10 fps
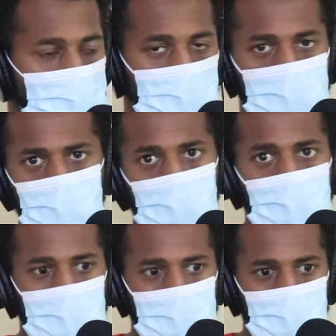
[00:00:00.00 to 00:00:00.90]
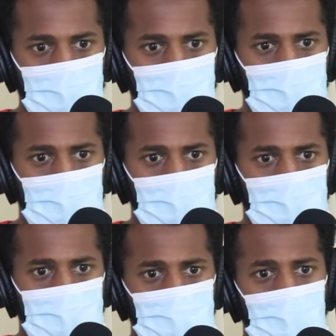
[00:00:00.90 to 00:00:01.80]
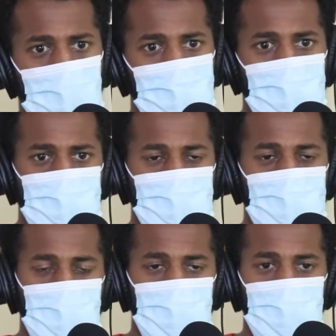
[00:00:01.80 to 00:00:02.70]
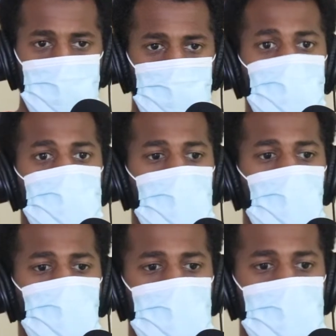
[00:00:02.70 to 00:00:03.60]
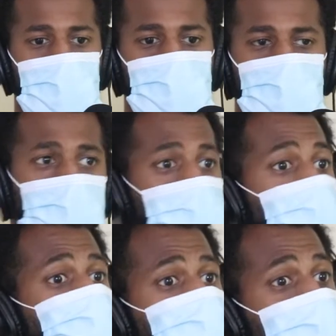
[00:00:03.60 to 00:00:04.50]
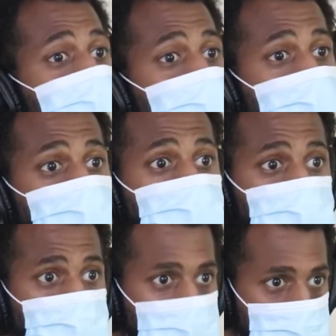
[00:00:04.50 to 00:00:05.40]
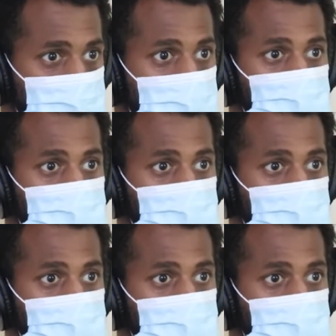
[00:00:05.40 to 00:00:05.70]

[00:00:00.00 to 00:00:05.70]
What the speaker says: in a way, you try to put yourself in them shoes like, oh my God, I wish I had as much money as them.